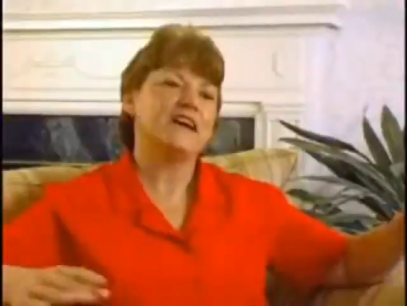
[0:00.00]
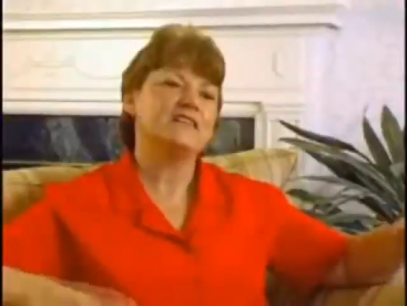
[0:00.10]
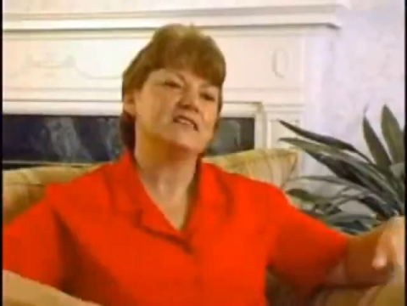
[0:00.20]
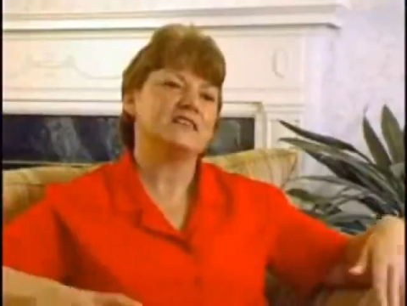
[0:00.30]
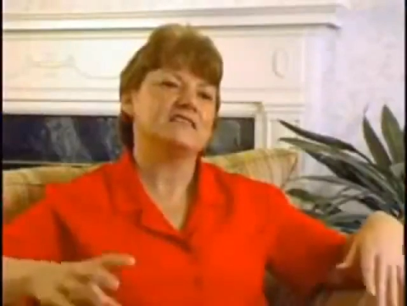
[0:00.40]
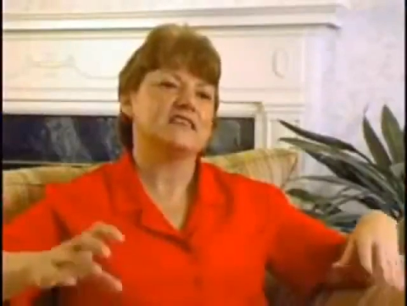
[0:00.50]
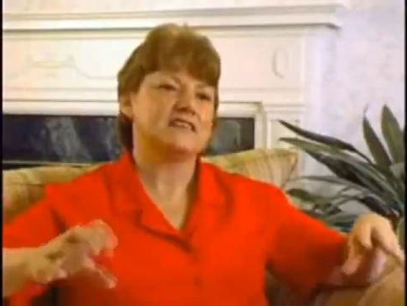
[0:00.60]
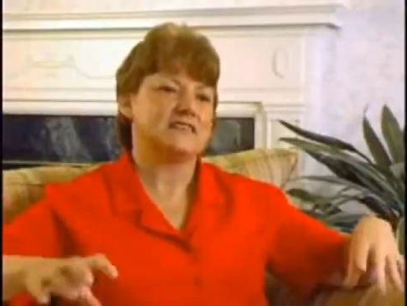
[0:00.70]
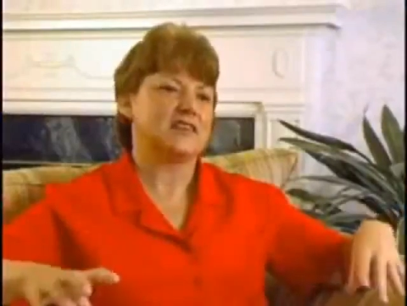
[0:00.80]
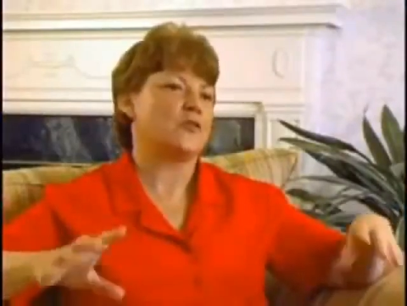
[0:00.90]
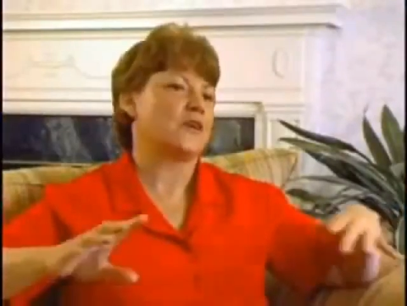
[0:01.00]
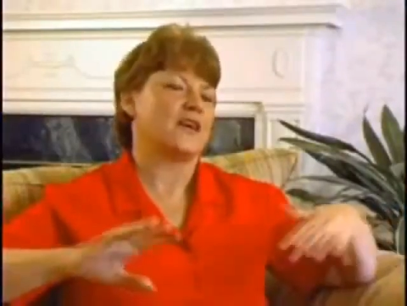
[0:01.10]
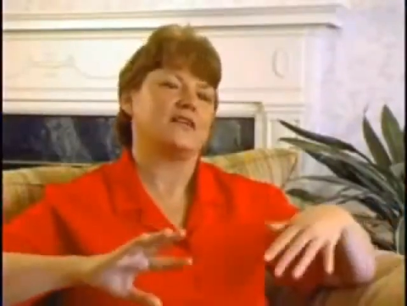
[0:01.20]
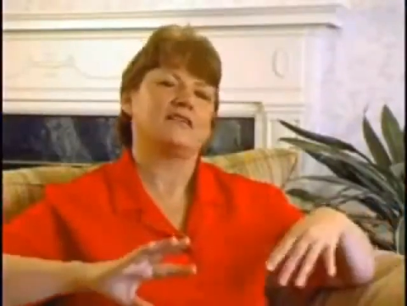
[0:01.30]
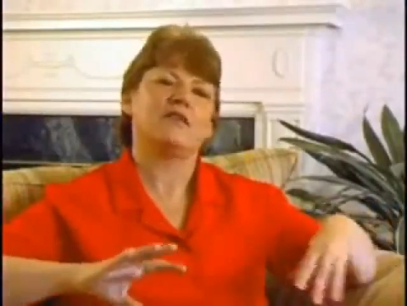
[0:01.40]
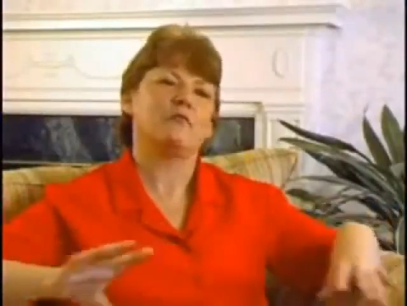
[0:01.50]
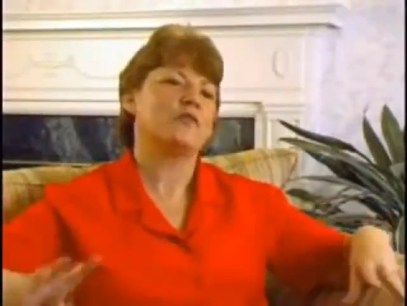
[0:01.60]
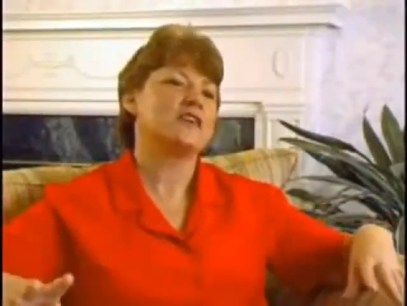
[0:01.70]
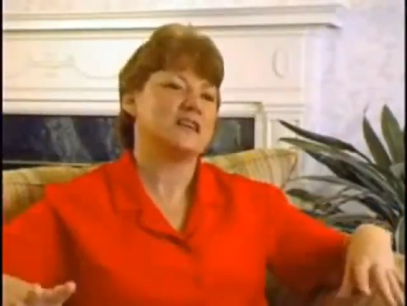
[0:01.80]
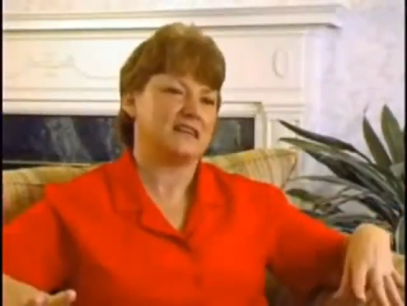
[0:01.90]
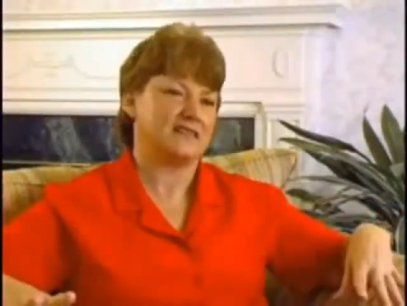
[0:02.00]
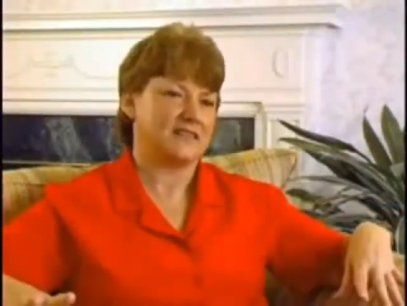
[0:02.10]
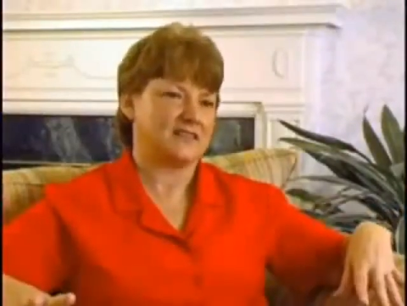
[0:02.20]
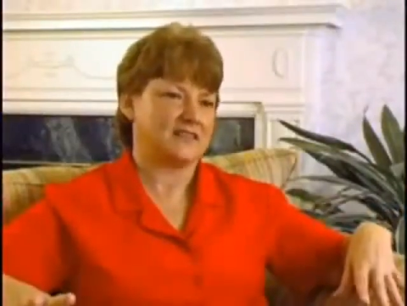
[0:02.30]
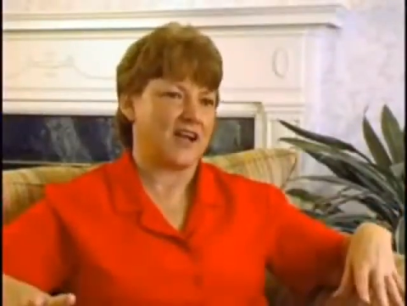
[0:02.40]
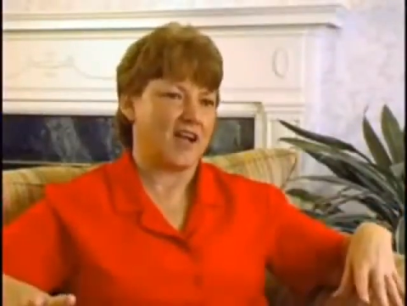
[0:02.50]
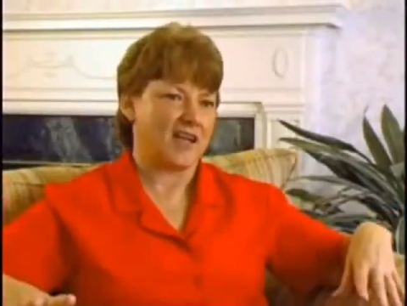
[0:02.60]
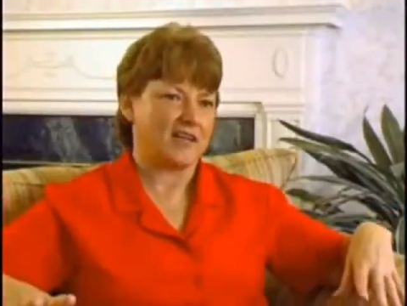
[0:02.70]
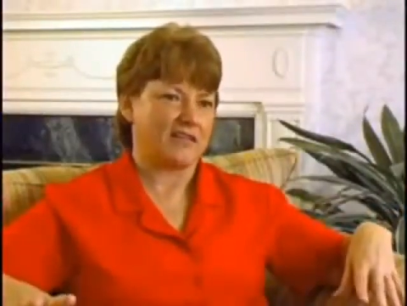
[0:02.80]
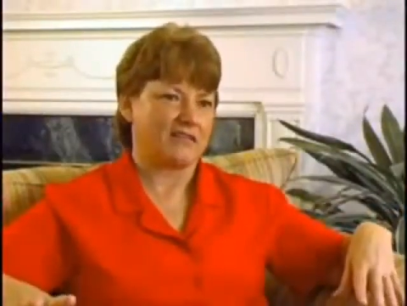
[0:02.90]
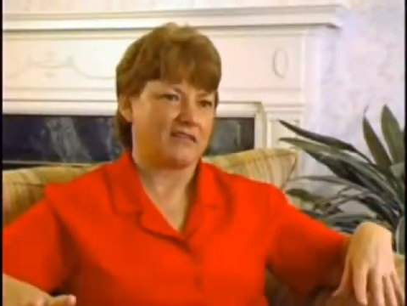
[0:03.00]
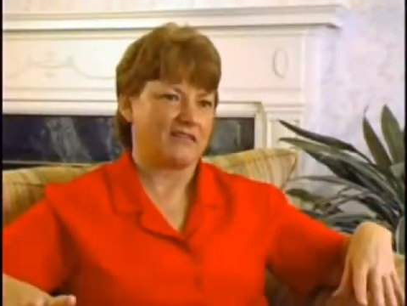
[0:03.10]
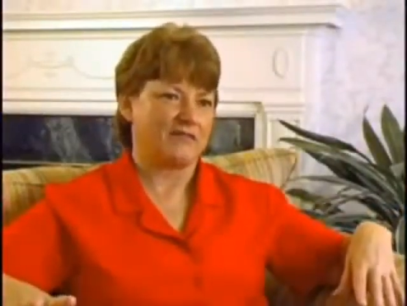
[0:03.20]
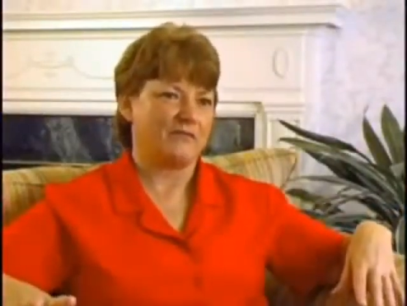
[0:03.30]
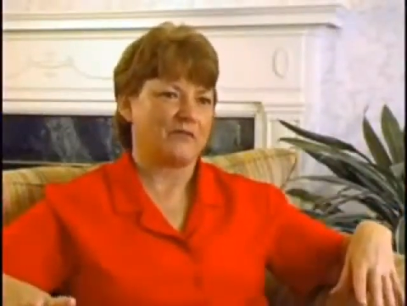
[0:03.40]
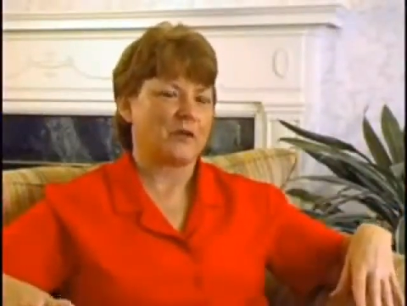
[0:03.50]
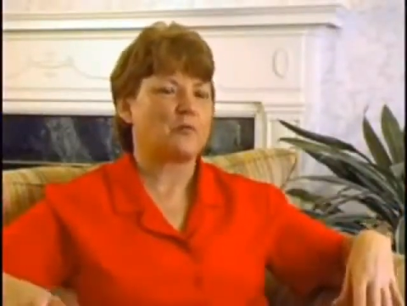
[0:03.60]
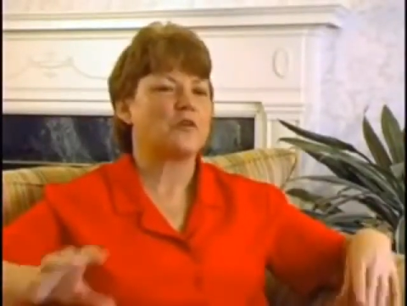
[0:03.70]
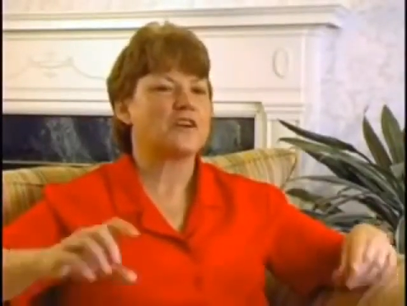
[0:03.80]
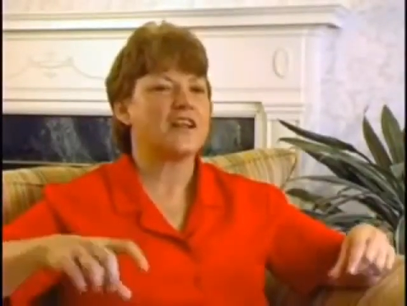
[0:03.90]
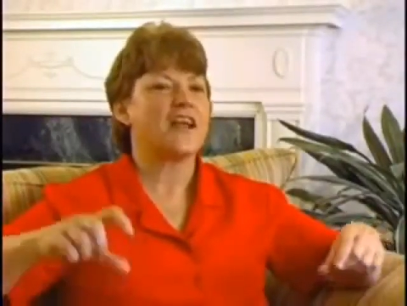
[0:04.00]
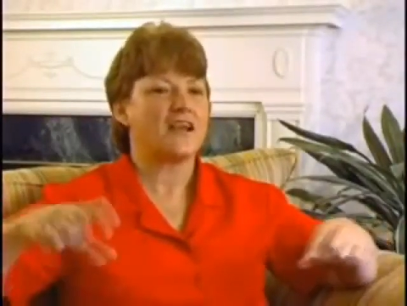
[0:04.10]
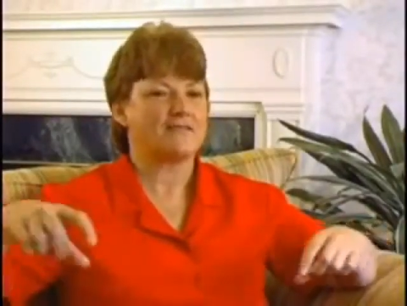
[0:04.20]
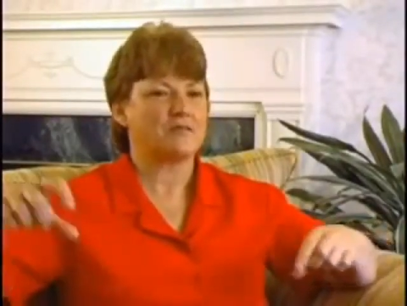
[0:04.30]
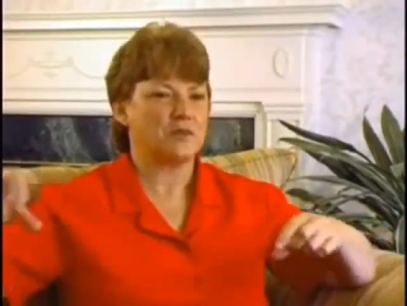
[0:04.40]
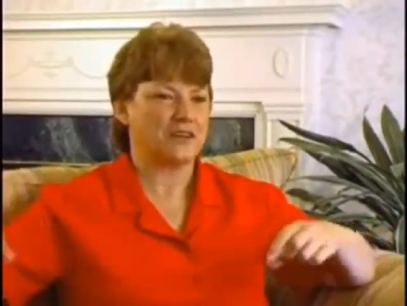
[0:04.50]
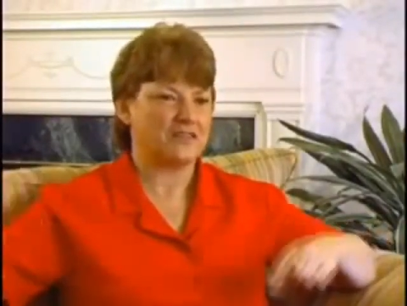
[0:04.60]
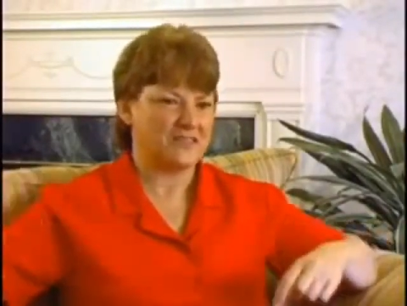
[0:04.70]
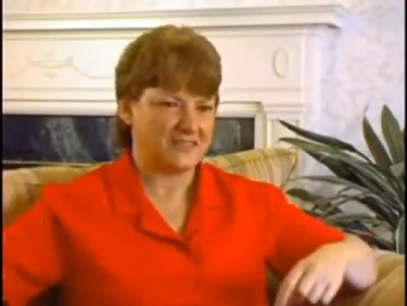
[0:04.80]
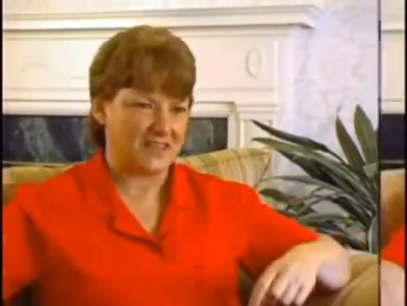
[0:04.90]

Finally, they said, okay, if we're going to get this guy, we're going to have to put it in the